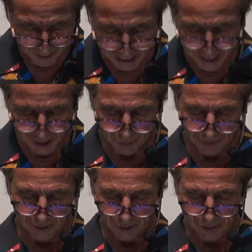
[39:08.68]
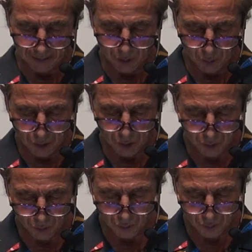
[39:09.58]
But God has revealed them to us
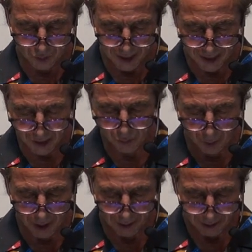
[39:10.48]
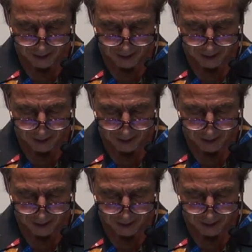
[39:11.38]
through his what?